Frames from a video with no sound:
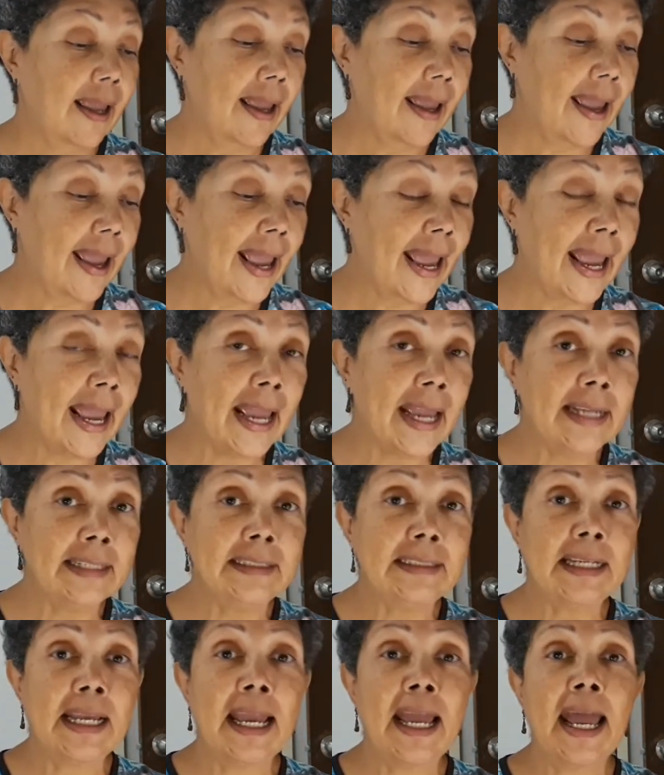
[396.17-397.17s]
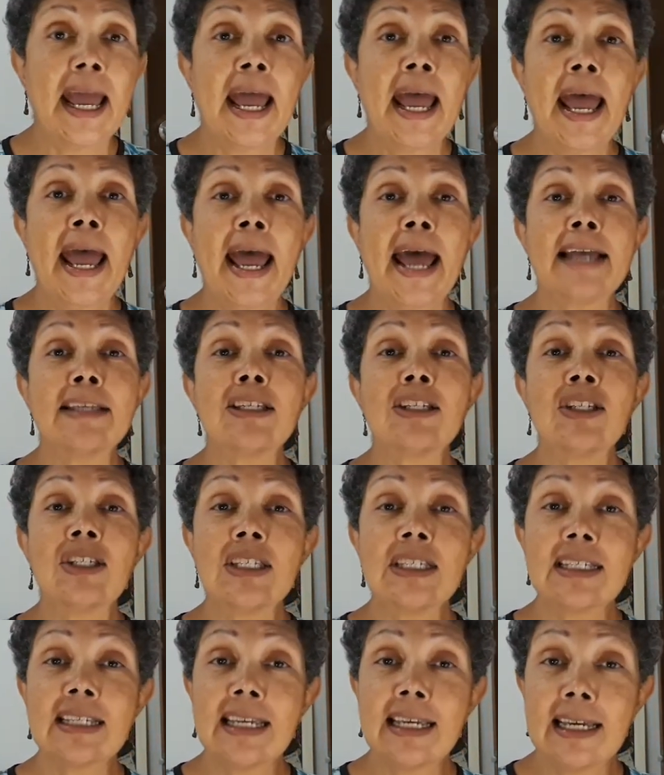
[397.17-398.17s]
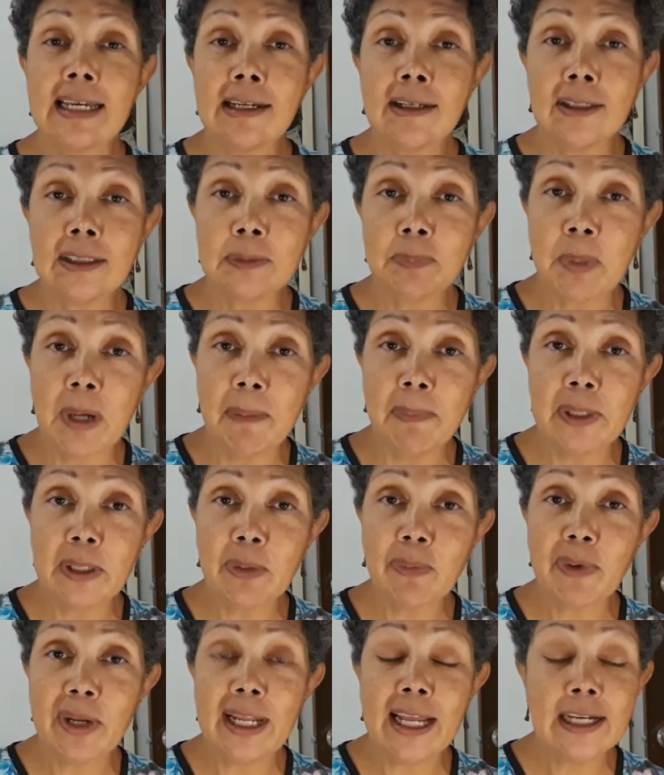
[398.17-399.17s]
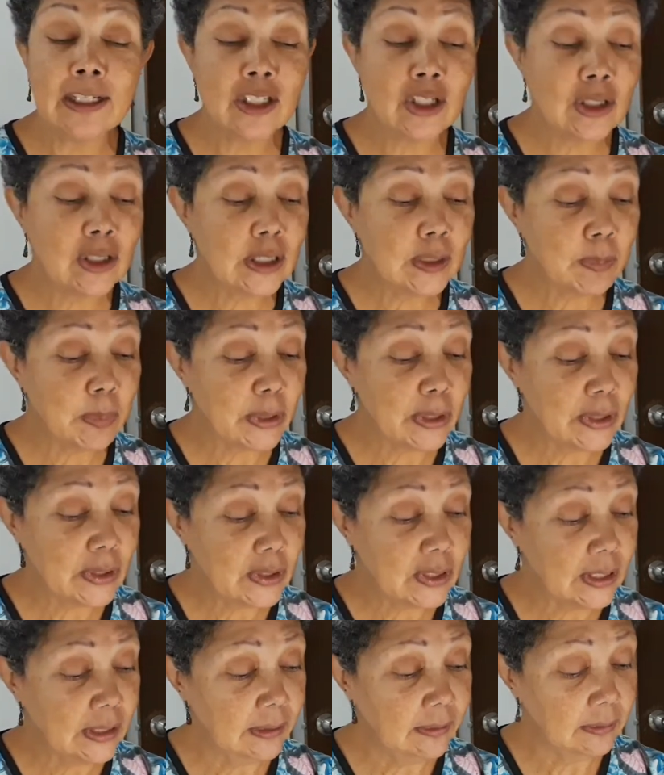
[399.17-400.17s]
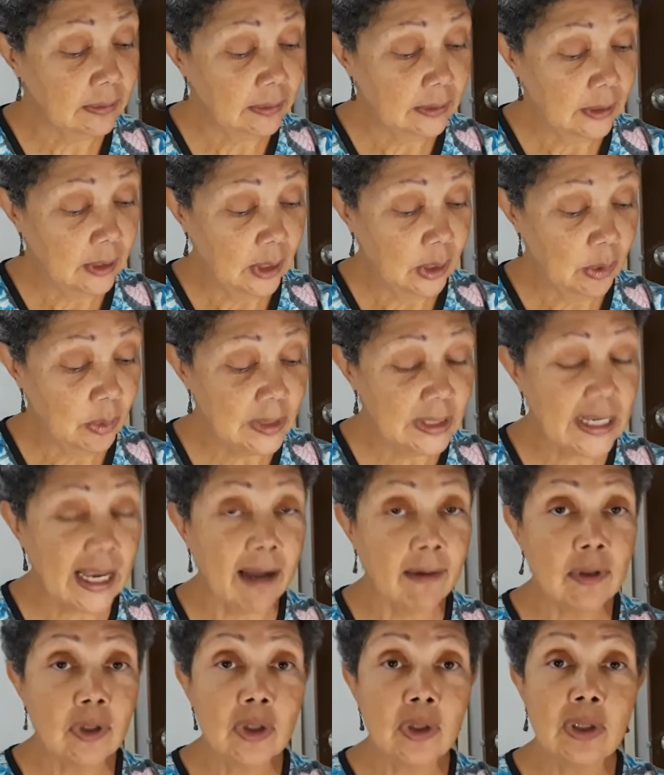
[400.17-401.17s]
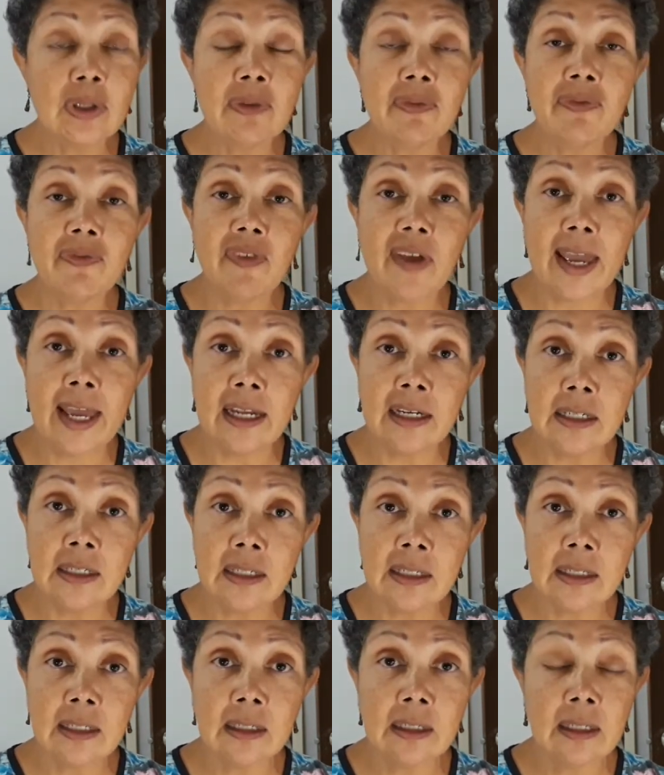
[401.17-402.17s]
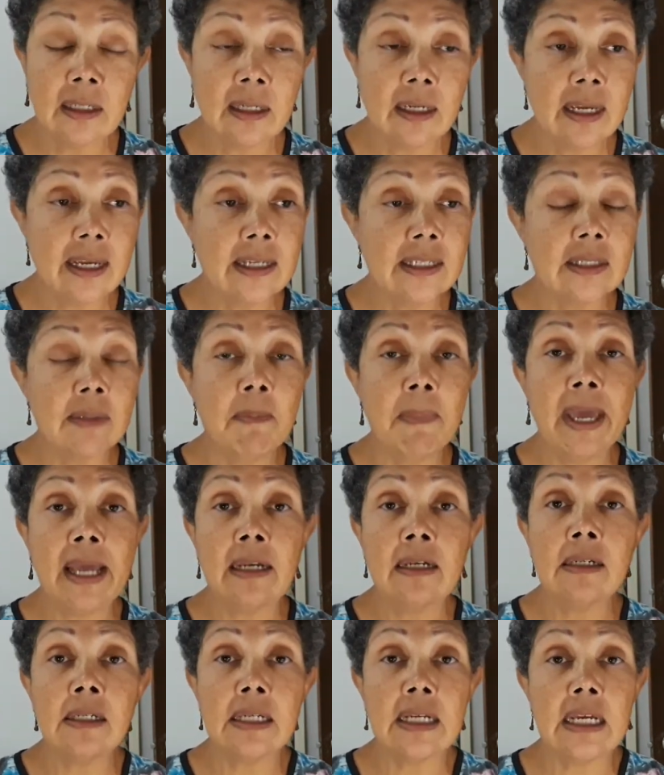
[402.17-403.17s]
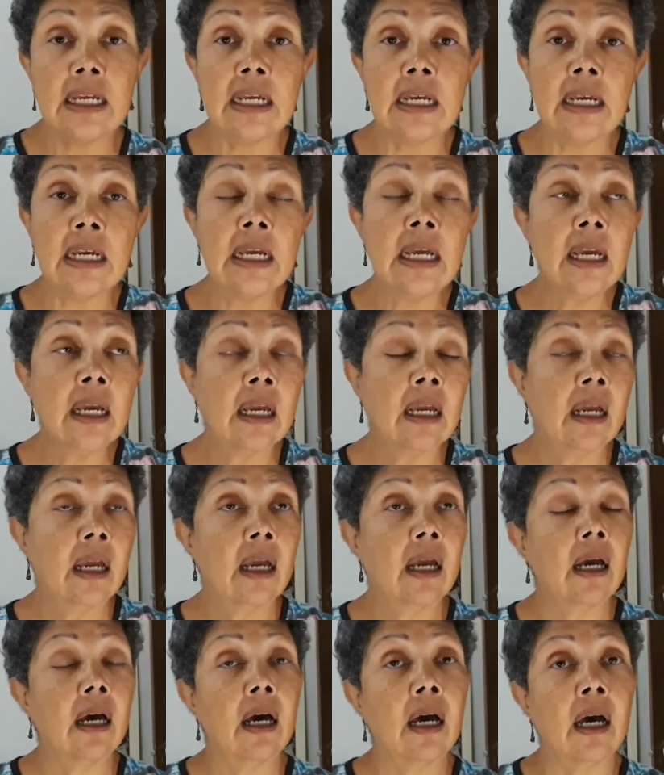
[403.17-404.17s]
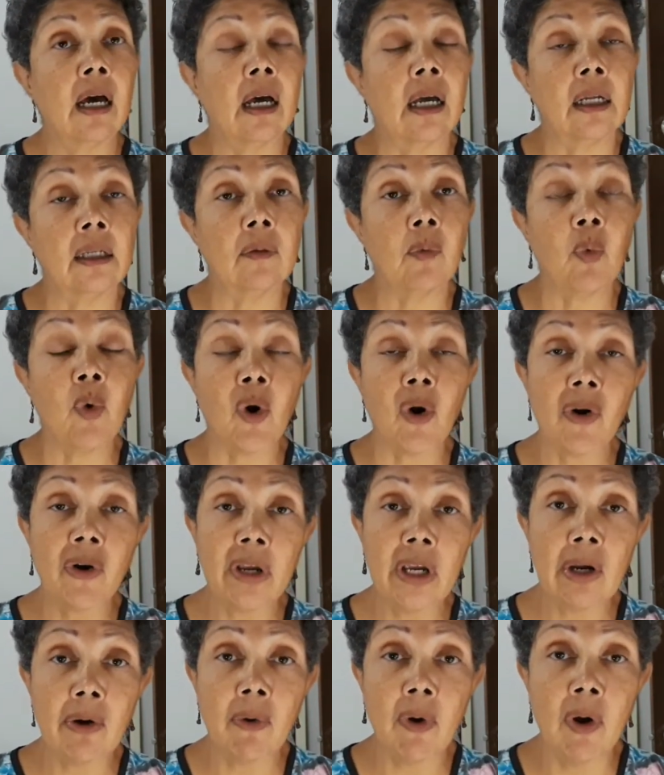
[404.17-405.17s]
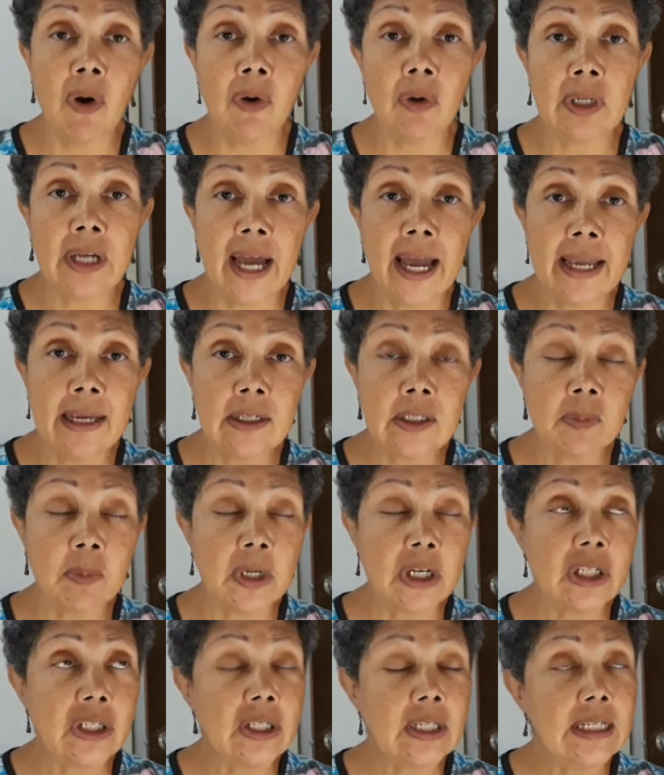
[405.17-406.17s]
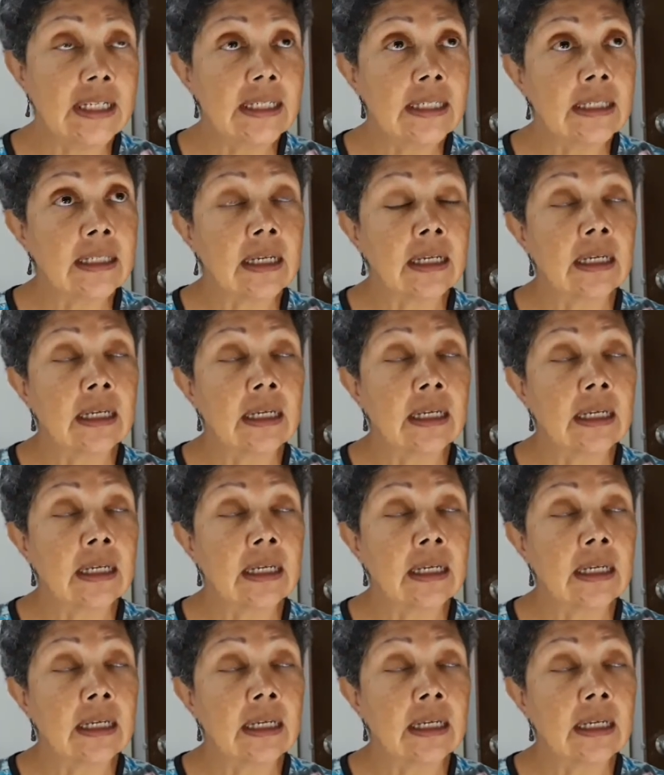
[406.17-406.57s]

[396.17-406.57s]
And as a skilled public relations person who is out to defend his mentee, war hero Caius Marcius,